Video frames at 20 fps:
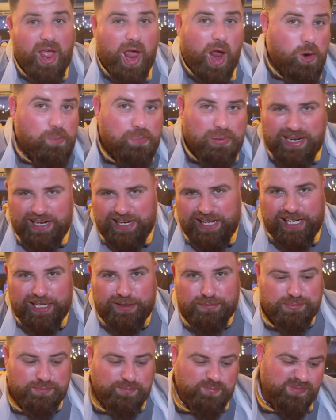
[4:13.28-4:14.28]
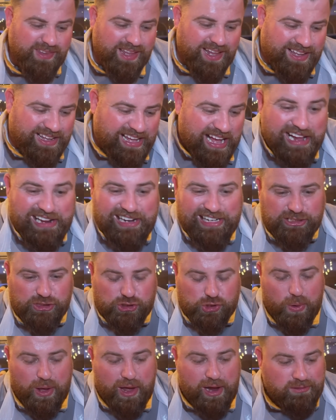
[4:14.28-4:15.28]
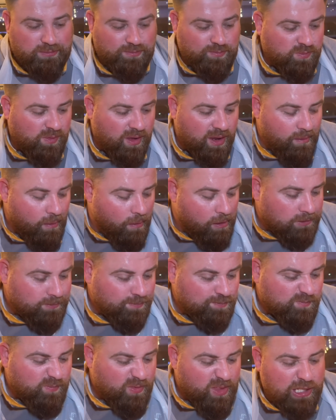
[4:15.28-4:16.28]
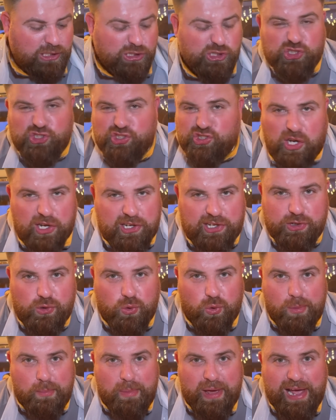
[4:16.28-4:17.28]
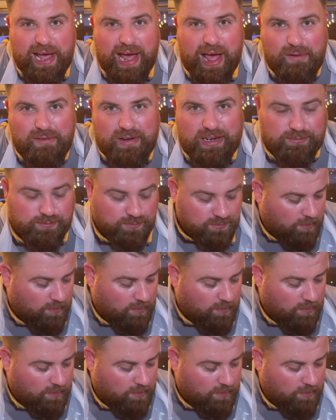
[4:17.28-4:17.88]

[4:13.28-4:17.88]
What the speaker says: Opening it up, getting into it, sucking all the meat out of it.